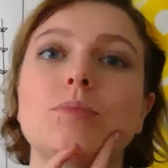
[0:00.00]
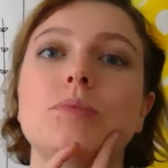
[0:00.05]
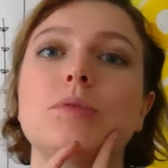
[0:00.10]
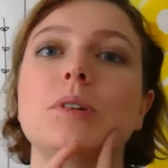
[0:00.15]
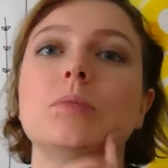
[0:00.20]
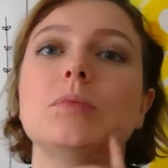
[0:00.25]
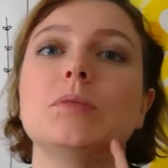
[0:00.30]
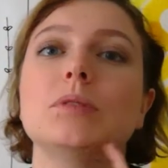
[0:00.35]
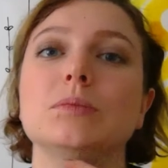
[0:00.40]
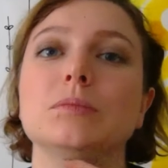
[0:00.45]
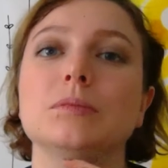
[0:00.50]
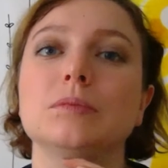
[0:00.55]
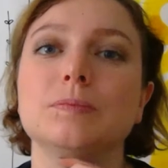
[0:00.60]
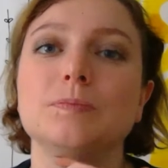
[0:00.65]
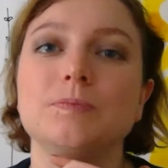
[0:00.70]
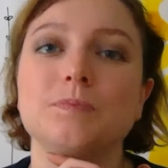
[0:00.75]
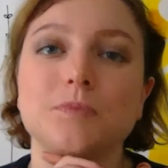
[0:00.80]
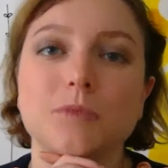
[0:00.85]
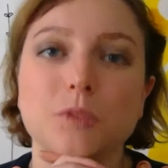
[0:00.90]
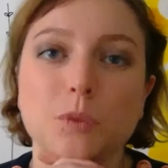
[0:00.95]

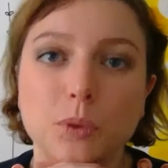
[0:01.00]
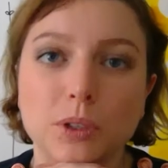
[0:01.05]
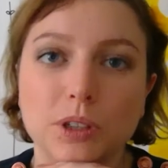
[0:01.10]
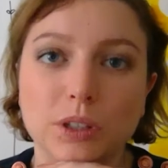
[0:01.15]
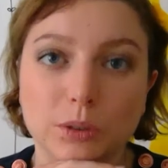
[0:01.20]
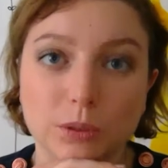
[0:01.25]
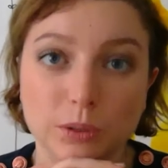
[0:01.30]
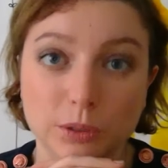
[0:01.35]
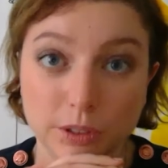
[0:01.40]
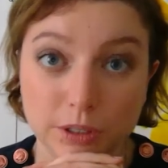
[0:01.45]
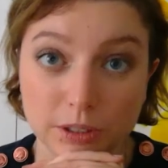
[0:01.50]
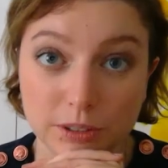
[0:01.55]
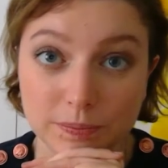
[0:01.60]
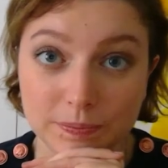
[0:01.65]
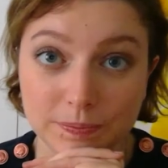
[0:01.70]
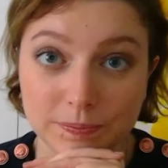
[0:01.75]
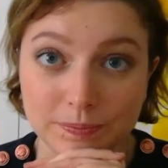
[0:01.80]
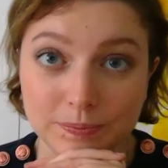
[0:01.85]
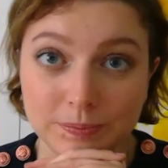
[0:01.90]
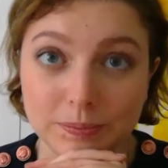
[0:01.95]
problem with all
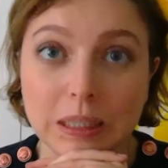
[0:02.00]
the